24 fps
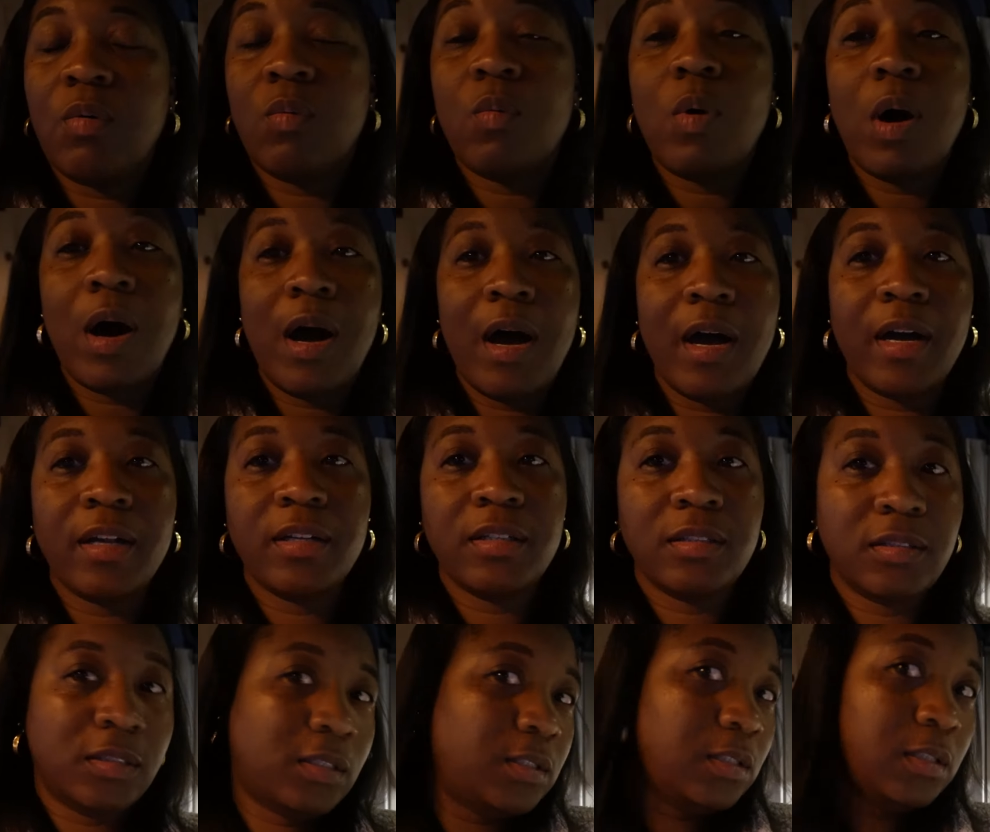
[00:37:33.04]

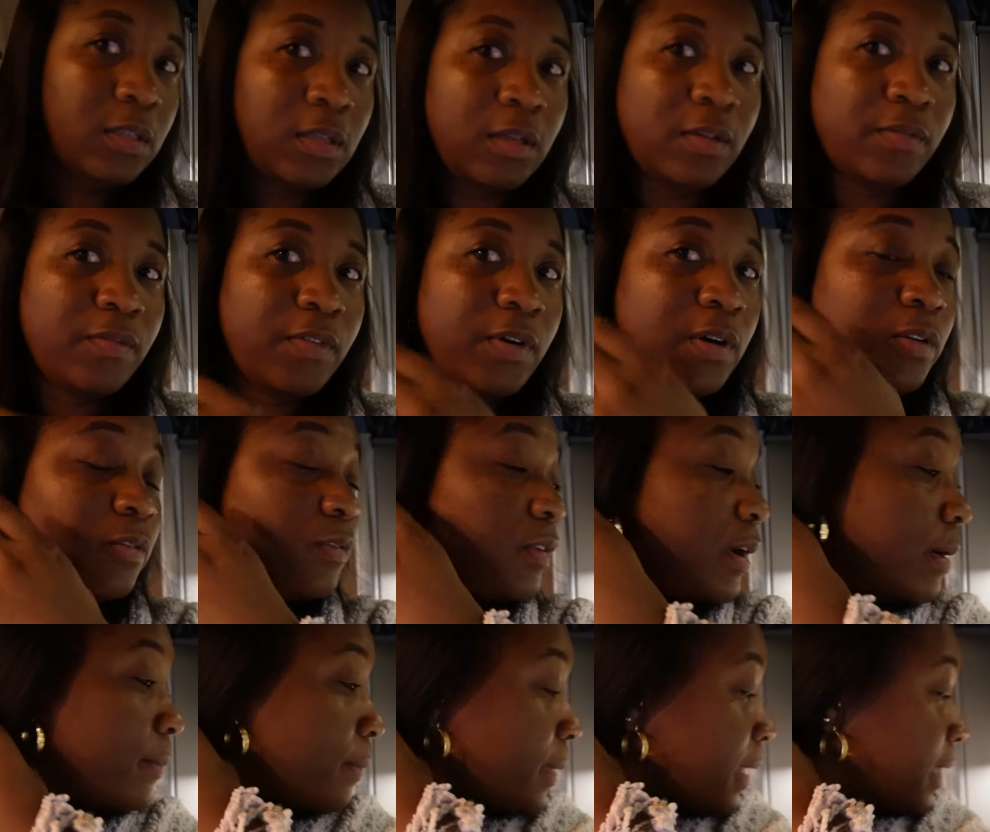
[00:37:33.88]
washed.
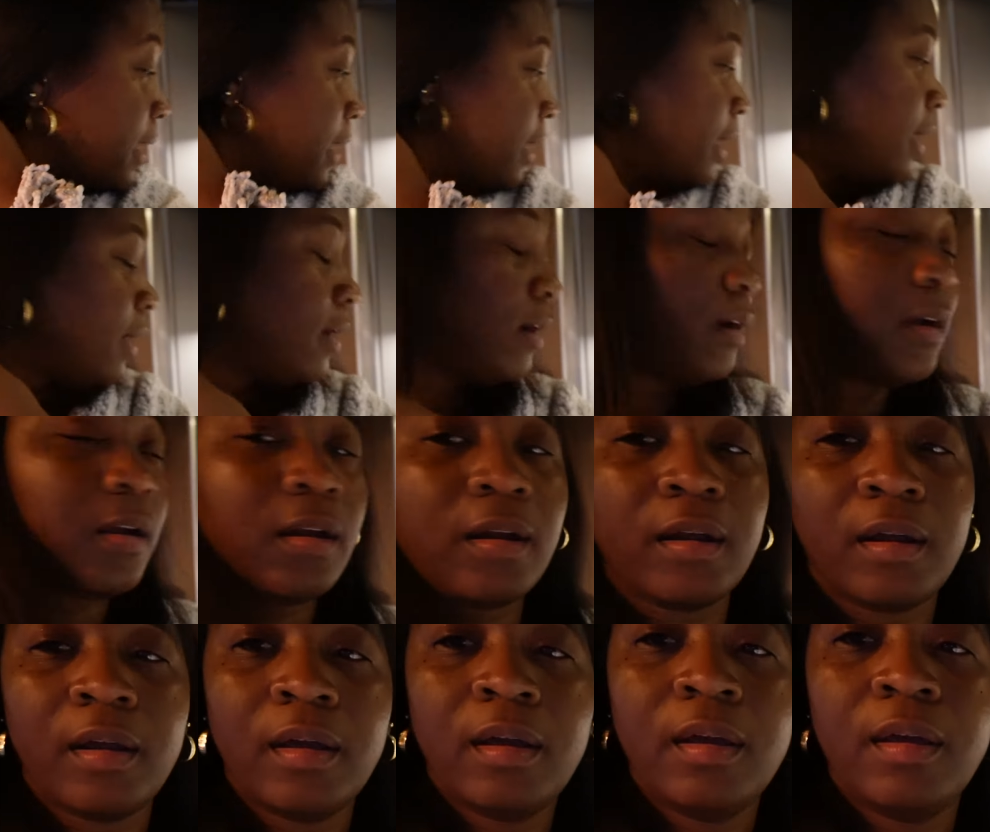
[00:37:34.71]
Unwrap my
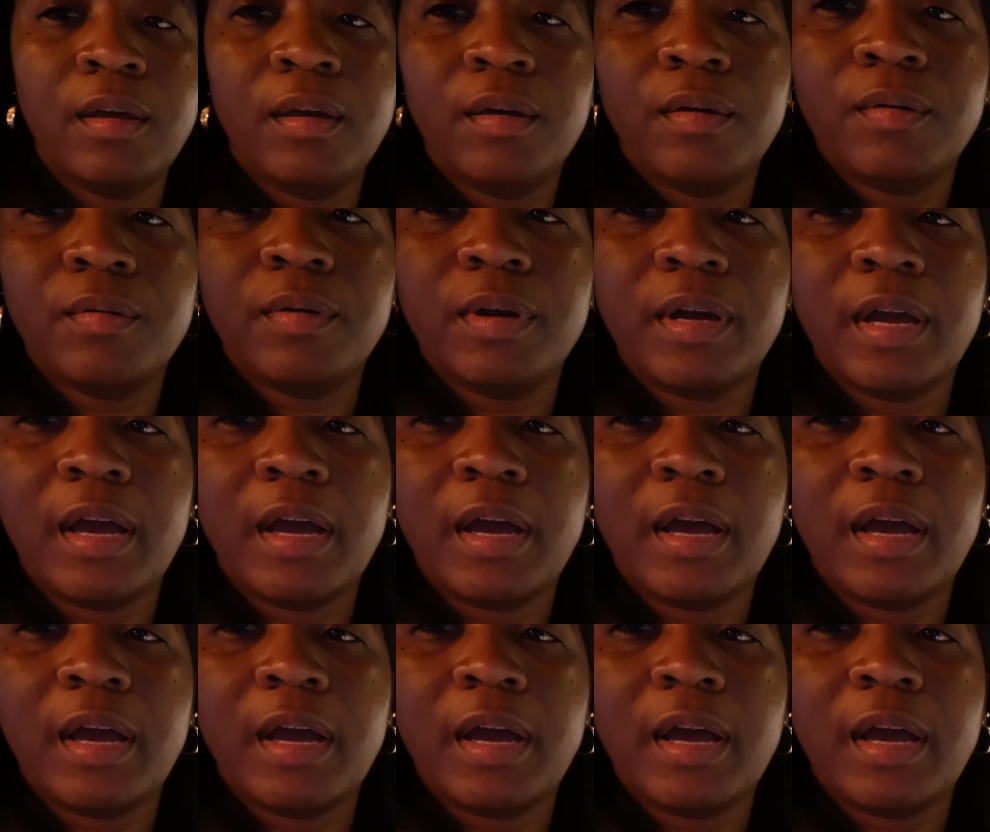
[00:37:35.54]
hair. We